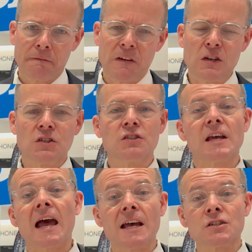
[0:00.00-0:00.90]
features. It
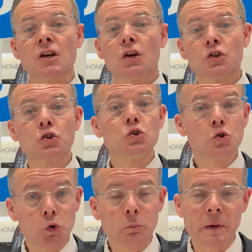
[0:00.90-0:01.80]
has
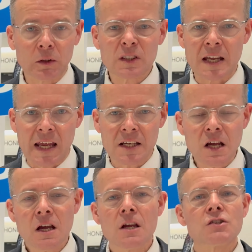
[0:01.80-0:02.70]
Google built in.
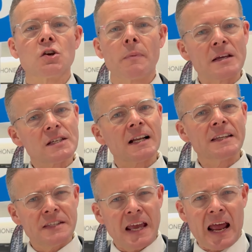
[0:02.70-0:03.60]
So basically
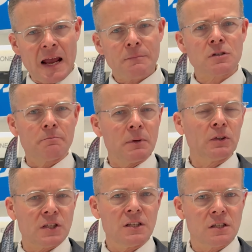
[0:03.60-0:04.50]
the apps are
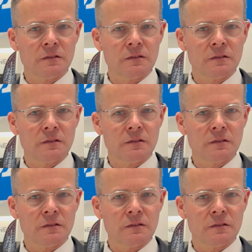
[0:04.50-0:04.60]
built into the